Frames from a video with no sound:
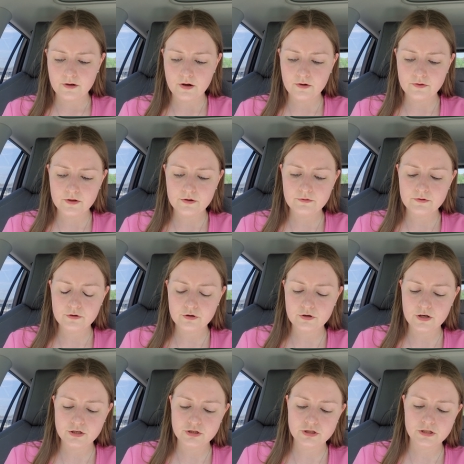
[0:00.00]
Although the
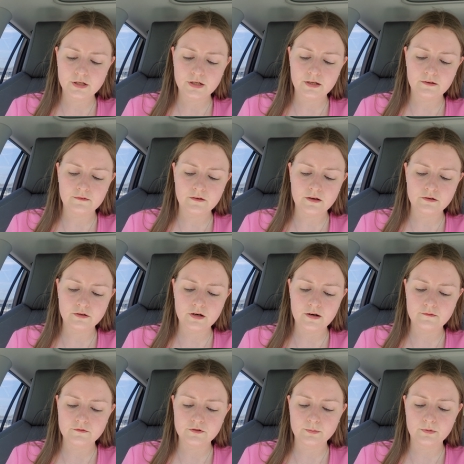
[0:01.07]
crushing is
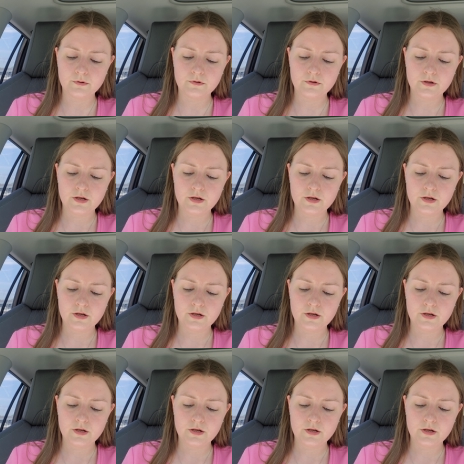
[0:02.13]
uncomfortable,